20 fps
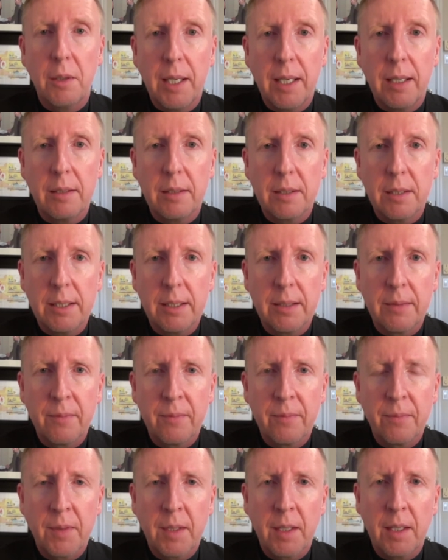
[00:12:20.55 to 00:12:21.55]
handily
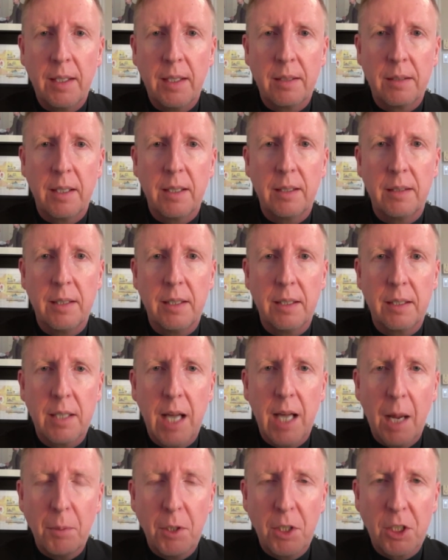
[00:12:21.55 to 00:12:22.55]
is that the
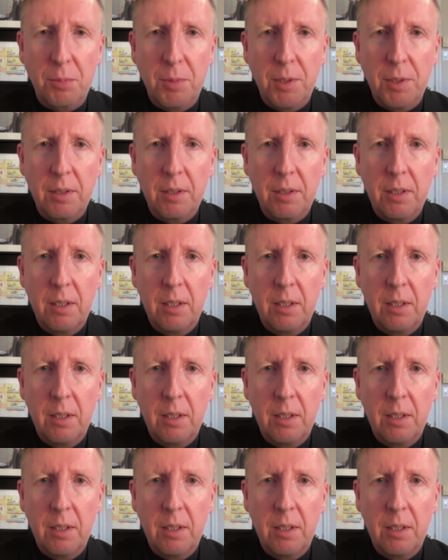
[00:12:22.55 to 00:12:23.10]
establishment,